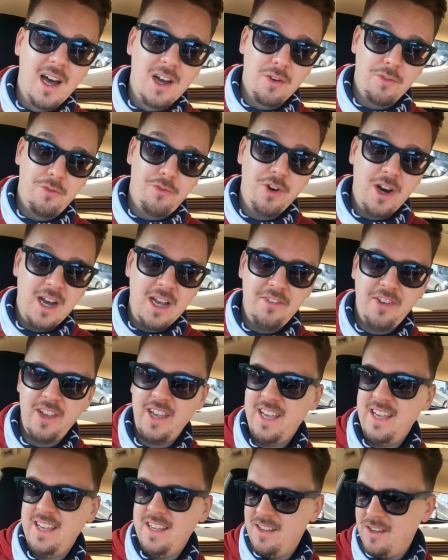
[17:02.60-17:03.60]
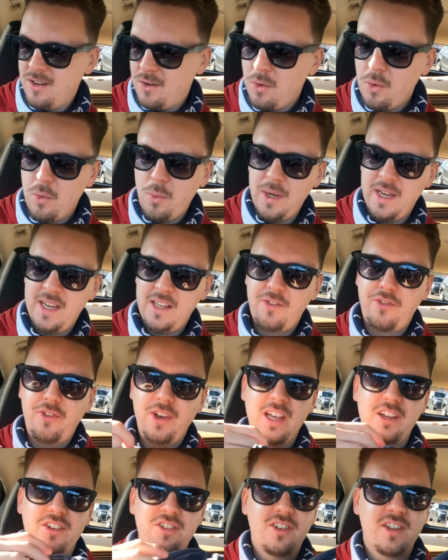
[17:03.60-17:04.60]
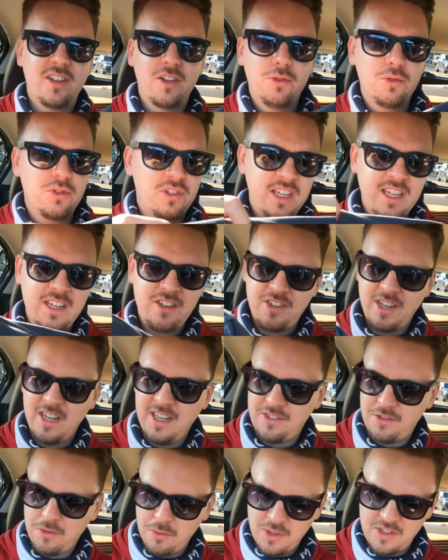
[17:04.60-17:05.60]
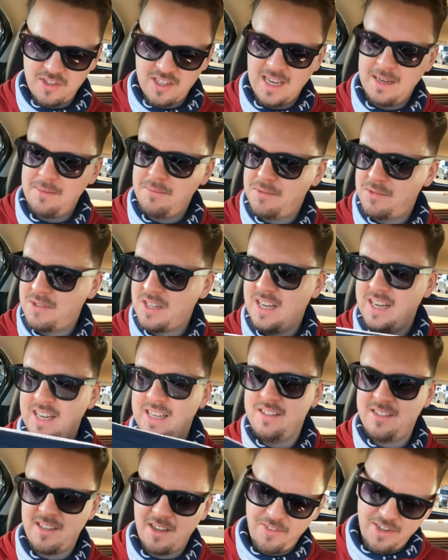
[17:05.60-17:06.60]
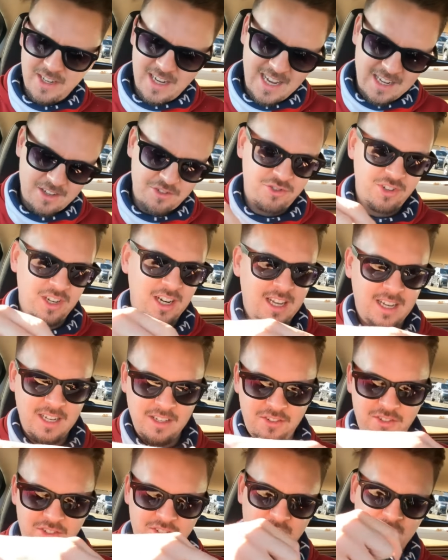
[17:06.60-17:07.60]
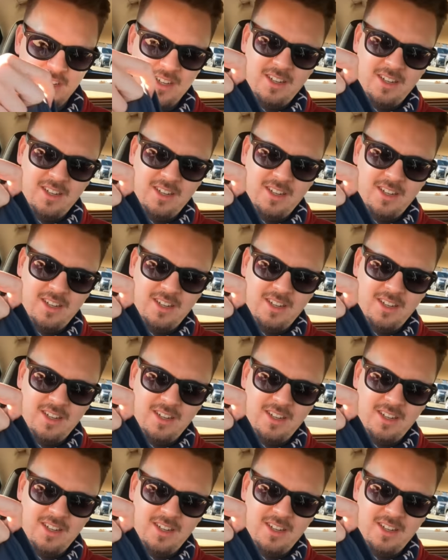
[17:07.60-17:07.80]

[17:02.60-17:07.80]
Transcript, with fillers: I've got five here, all Weird Fish. They're all t-shirts, all the same size, I think extra large.